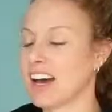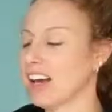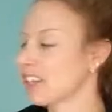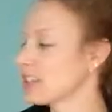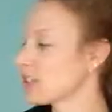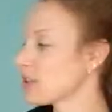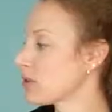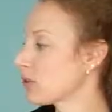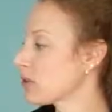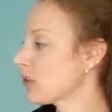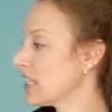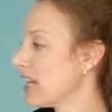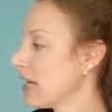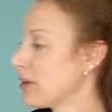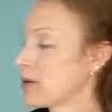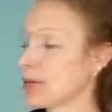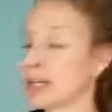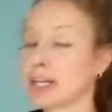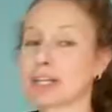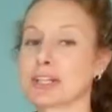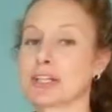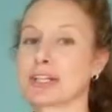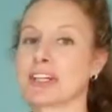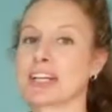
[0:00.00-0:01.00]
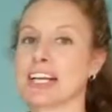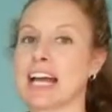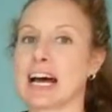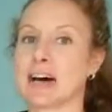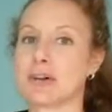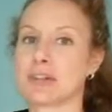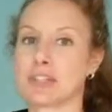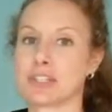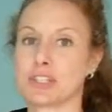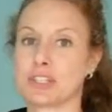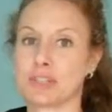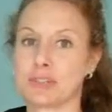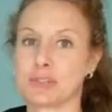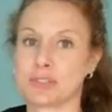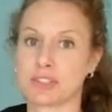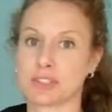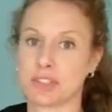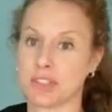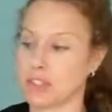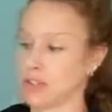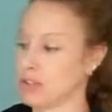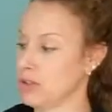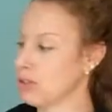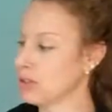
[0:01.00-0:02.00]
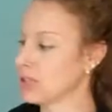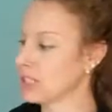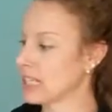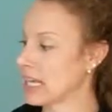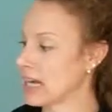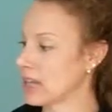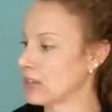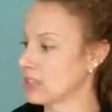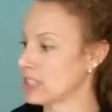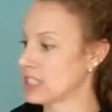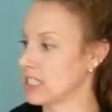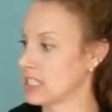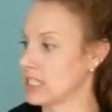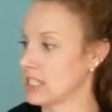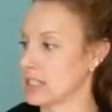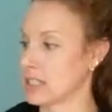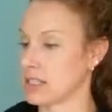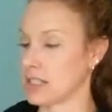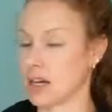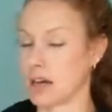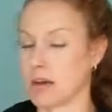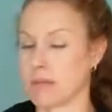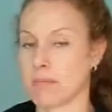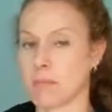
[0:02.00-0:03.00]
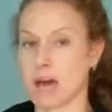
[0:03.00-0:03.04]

So today we're going to learn how to use the new sound system.